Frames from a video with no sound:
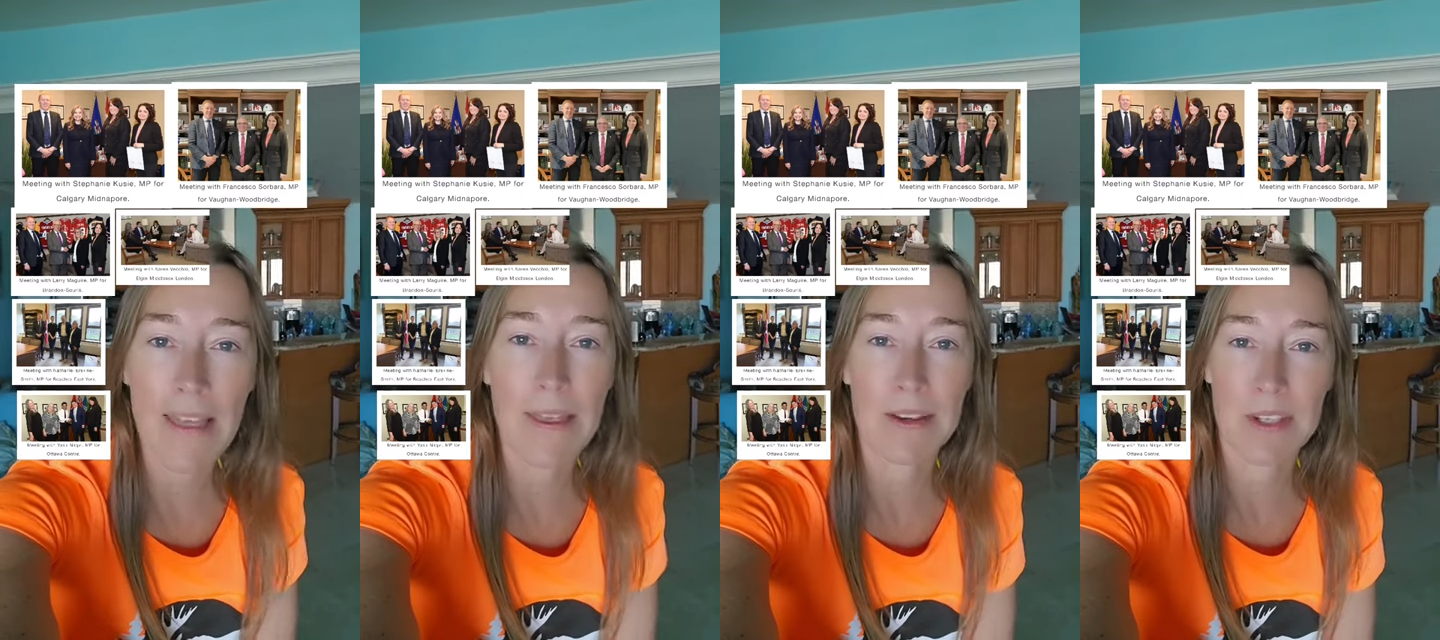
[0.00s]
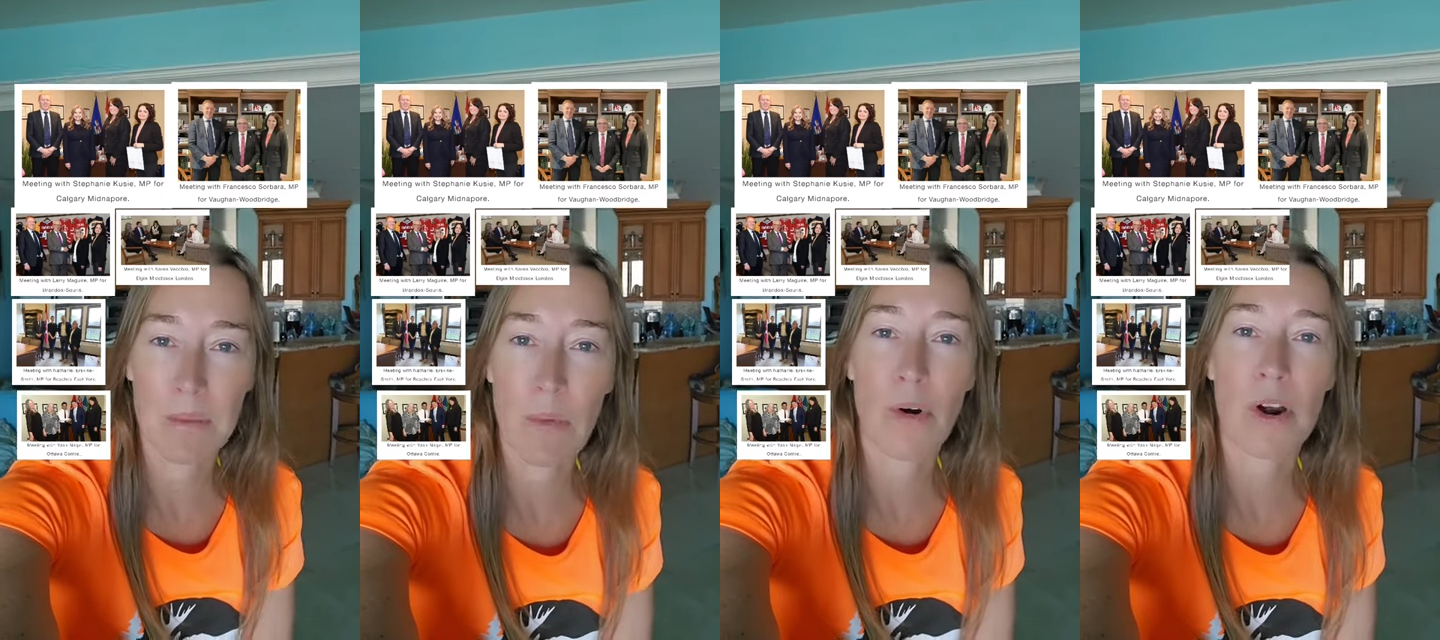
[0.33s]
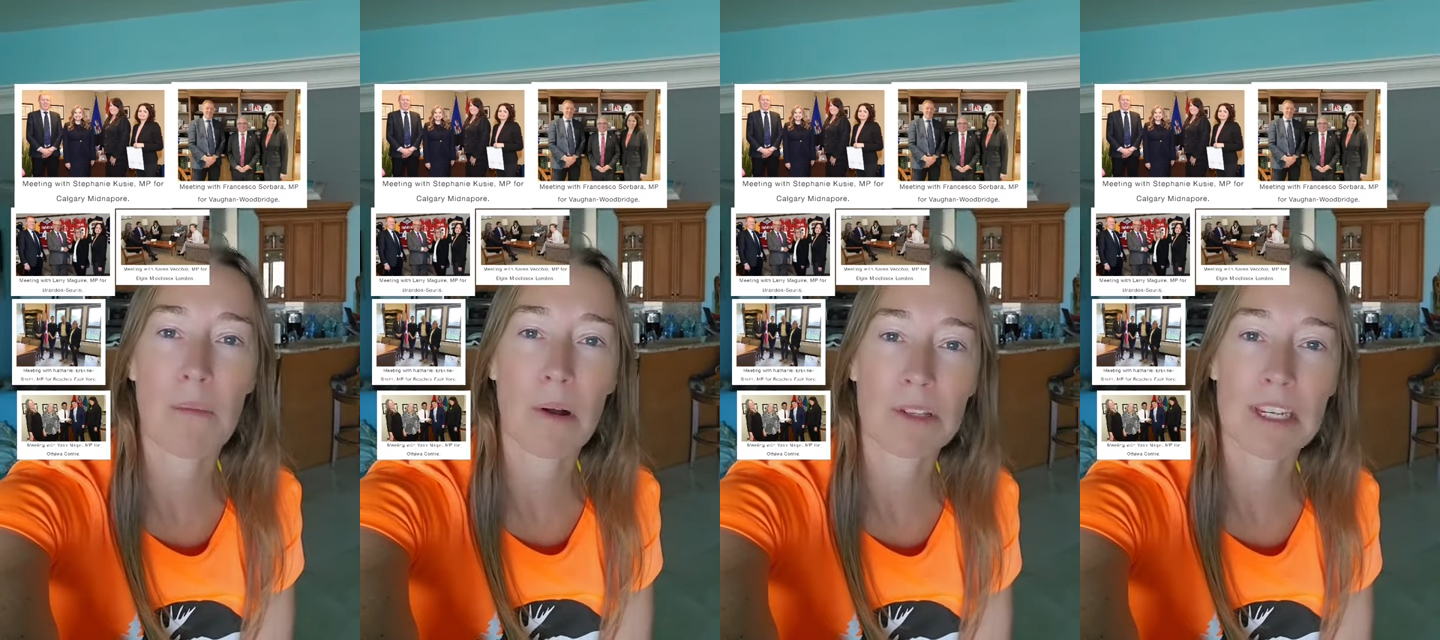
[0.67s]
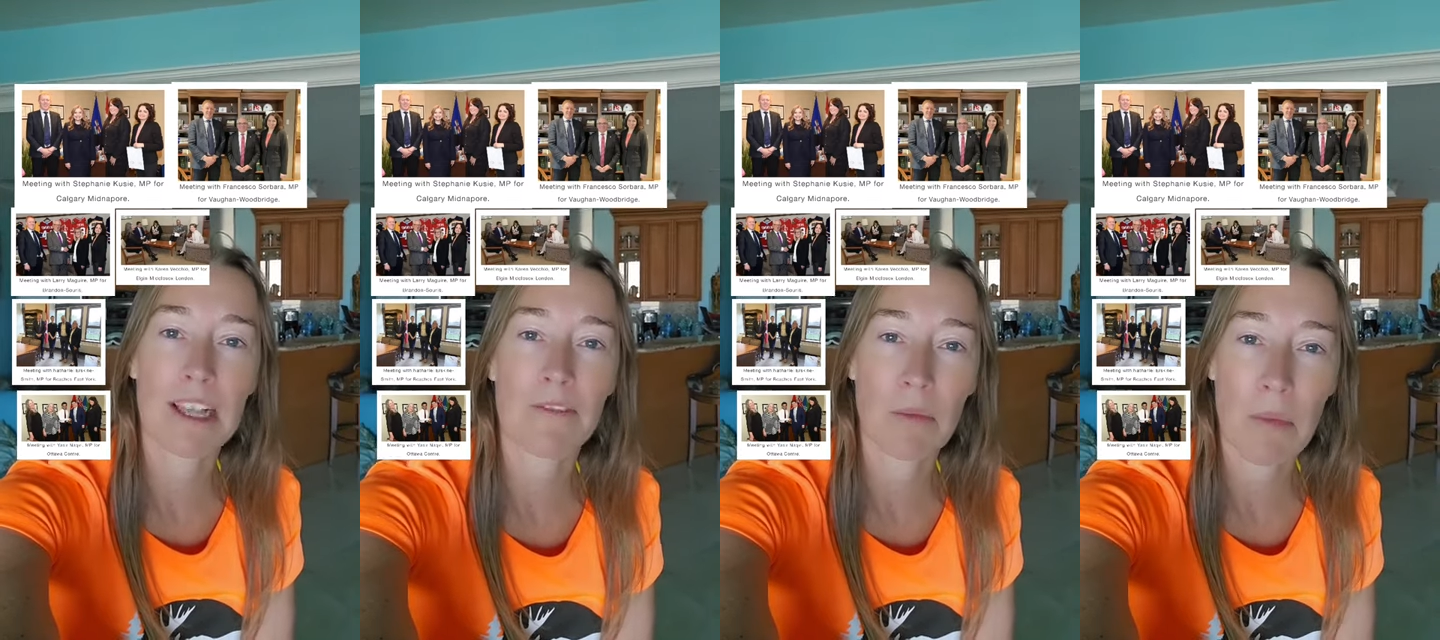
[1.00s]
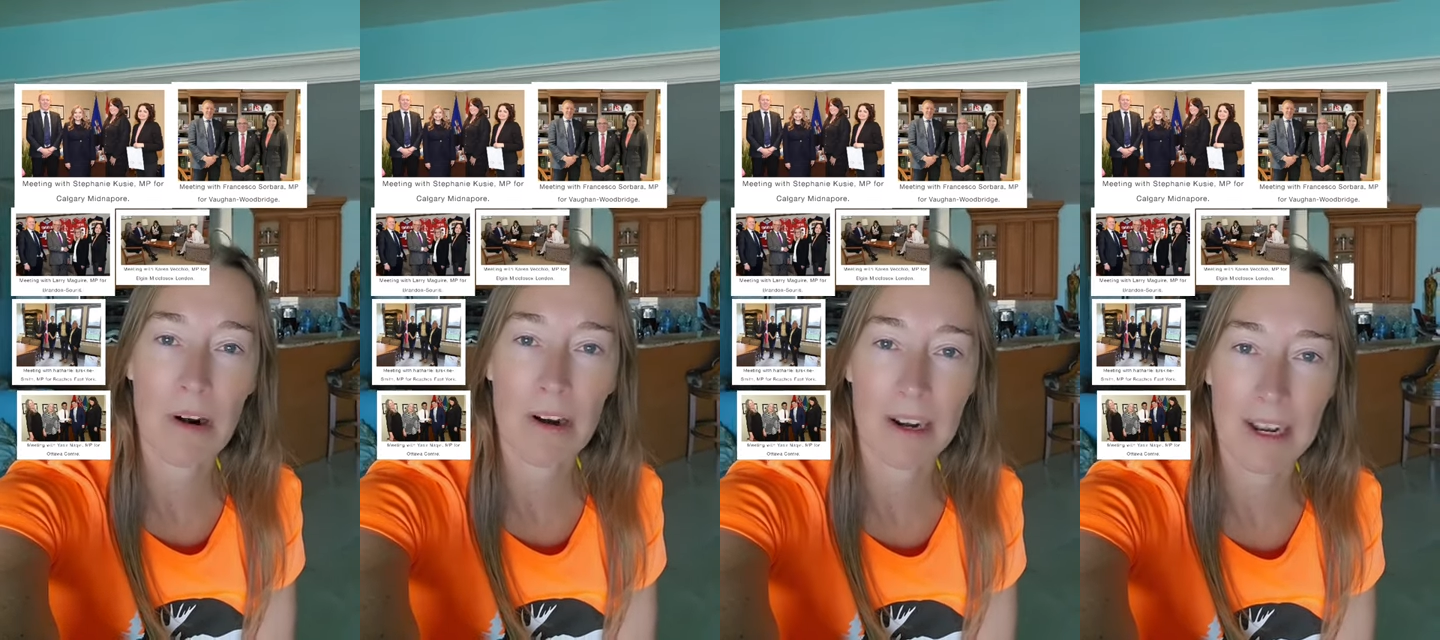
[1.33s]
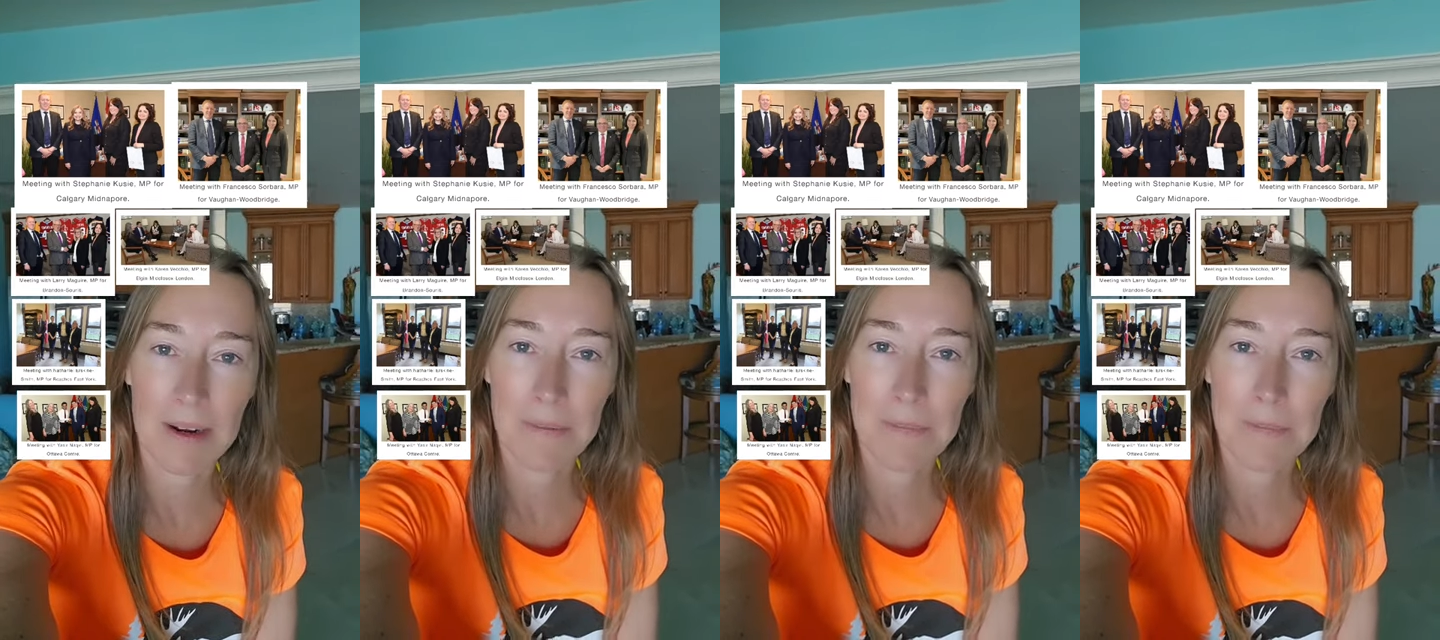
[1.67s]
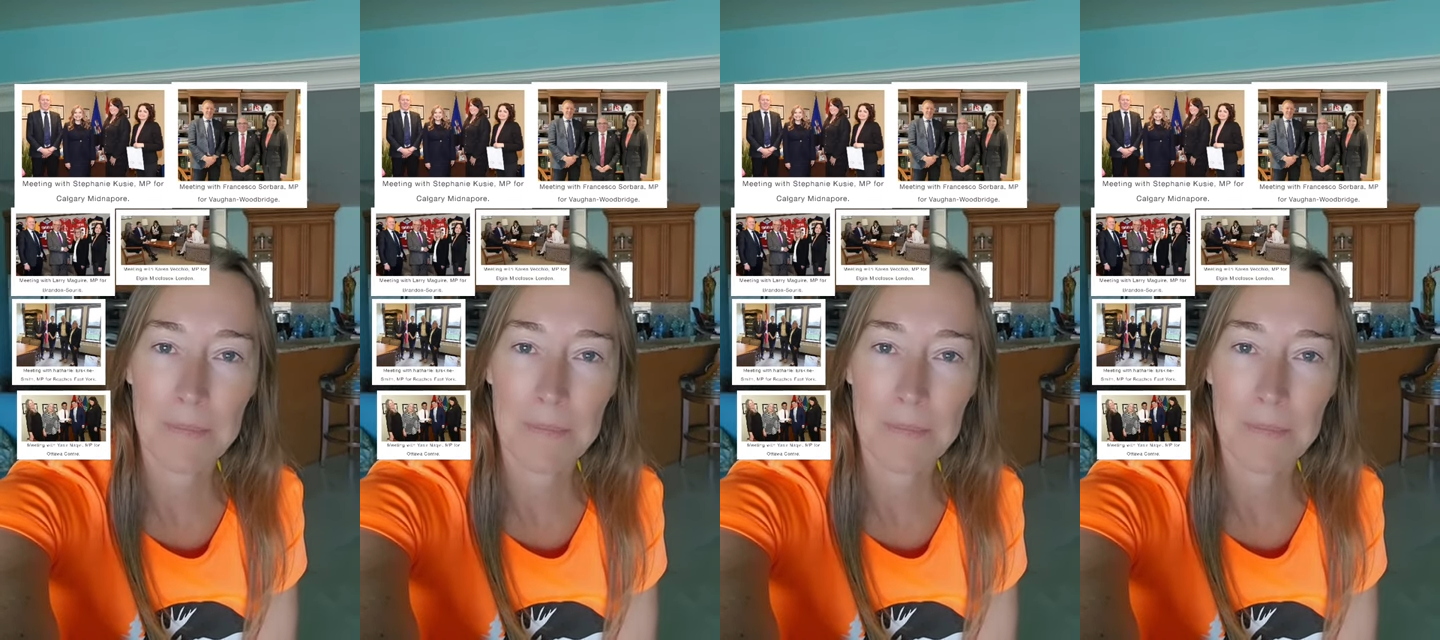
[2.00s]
they support multi-level marketing.